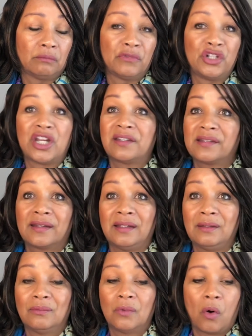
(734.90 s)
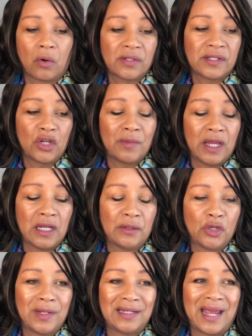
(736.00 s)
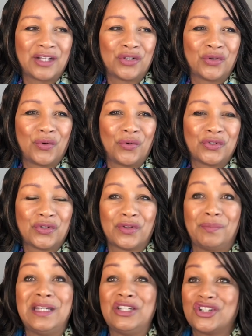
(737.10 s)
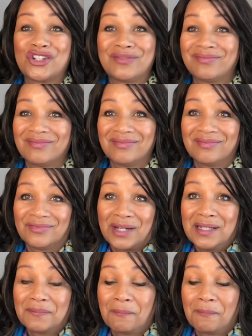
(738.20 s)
jet ski, or say you may like to go to the beach, right?